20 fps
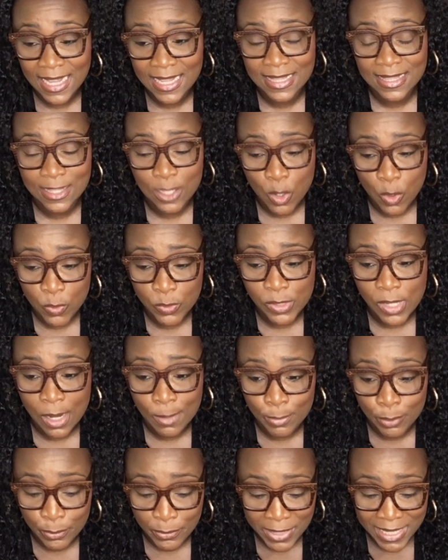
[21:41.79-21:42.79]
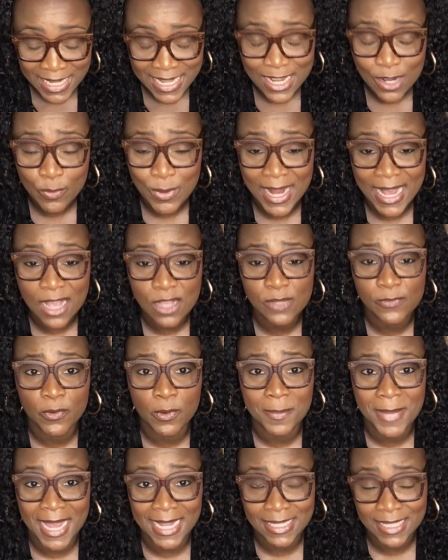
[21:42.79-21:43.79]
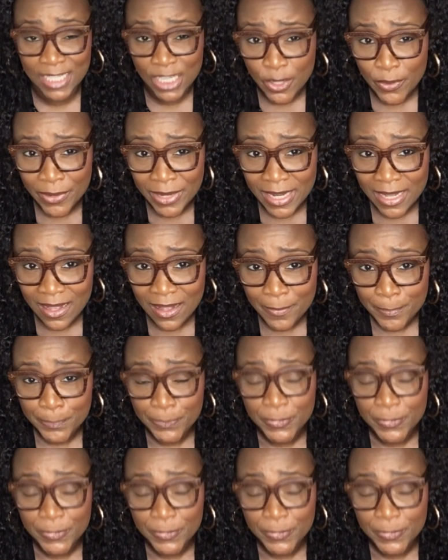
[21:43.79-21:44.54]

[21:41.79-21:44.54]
and those are breeding grounds for bacteria